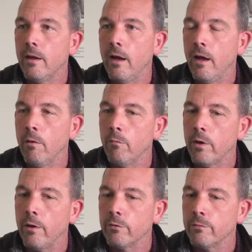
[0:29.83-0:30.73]
What
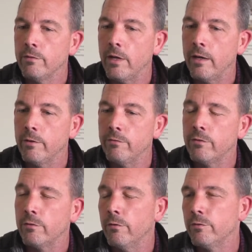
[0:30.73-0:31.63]
else? We've
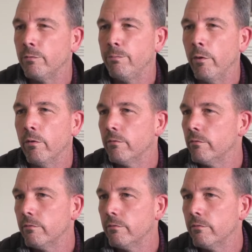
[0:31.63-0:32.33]
sort of just built